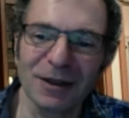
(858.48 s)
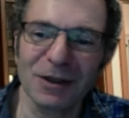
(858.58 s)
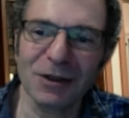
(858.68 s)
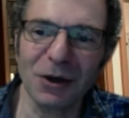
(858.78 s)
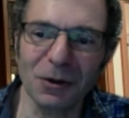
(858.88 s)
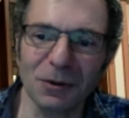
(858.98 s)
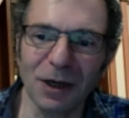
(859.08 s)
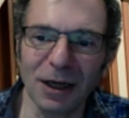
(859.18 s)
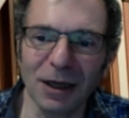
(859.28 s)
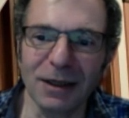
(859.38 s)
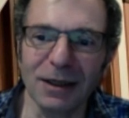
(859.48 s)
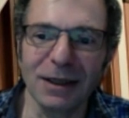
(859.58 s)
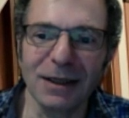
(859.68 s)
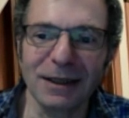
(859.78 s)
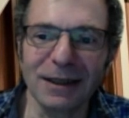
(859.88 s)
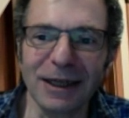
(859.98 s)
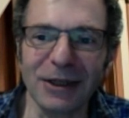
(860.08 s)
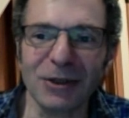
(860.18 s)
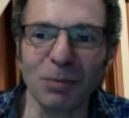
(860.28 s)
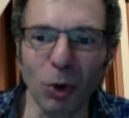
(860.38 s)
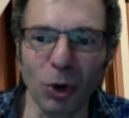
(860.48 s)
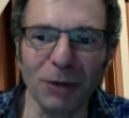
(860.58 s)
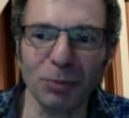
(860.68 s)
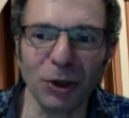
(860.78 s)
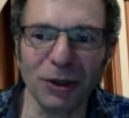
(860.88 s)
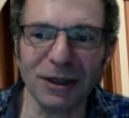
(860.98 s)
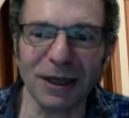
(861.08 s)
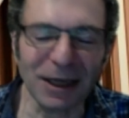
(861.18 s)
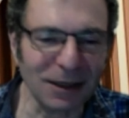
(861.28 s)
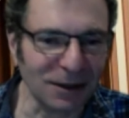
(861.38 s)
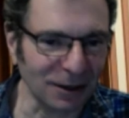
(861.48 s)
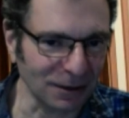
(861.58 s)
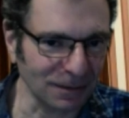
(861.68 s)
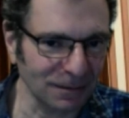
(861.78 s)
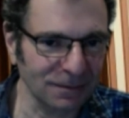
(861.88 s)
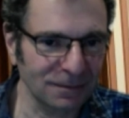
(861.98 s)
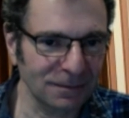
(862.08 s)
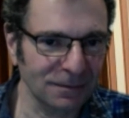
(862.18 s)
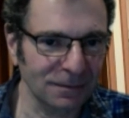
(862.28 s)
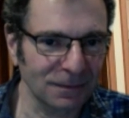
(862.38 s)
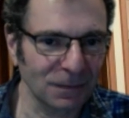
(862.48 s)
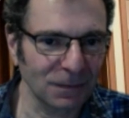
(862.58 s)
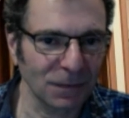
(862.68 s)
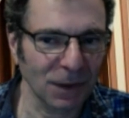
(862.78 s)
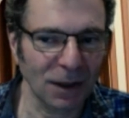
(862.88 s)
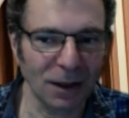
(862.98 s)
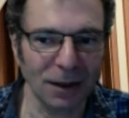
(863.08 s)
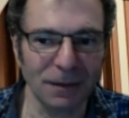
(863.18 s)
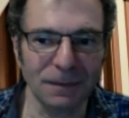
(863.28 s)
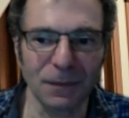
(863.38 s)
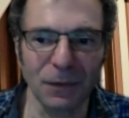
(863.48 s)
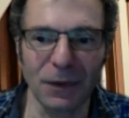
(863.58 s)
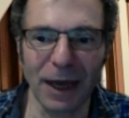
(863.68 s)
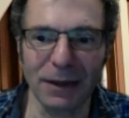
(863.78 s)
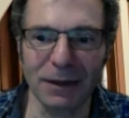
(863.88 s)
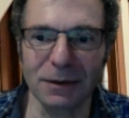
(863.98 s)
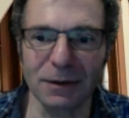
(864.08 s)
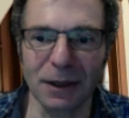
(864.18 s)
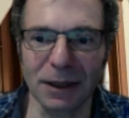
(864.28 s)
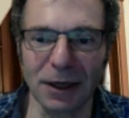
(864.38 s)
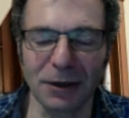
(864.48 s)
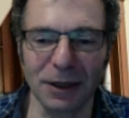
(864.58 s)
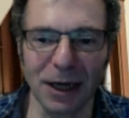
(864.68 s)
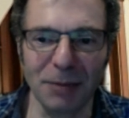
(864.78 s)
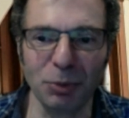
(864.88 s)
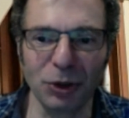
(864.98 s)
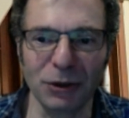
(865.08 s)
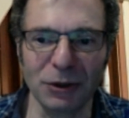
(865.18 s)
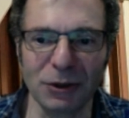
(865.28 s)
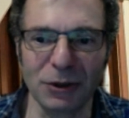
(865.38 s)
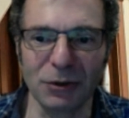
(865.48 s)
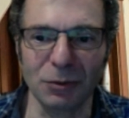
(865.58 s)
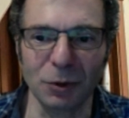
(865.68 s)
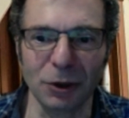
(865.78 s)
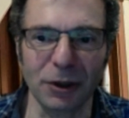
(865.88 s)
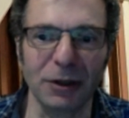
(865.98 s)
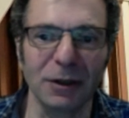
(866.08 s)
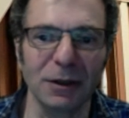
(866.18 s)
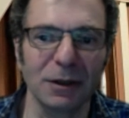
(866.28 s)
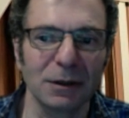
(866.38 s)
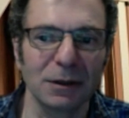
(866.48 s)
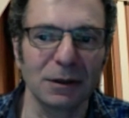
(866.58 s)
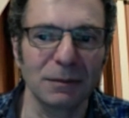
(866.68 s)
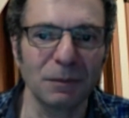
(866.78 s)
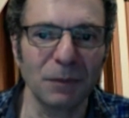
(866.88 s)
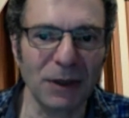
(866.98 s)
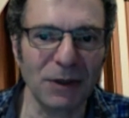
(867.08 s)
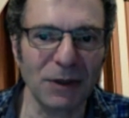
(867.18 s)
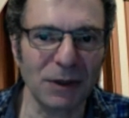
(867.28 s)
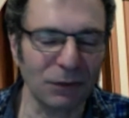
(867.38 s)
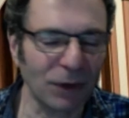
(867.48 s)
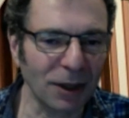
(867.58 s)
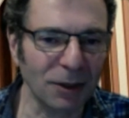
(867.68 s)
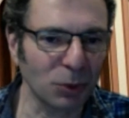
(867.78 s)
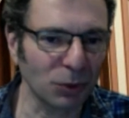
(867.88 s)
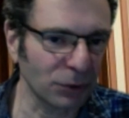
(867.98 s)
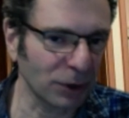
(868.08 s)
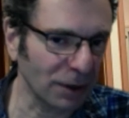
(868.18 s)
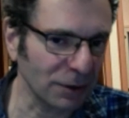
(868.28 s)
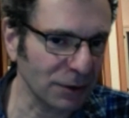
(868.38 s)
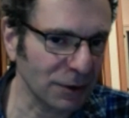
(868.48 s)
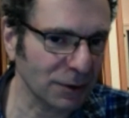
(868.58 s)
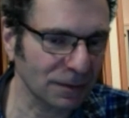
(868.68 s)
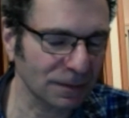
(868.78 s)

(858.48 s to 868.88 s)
So it's more important than anything that the care that I put into the work makes it viable for others.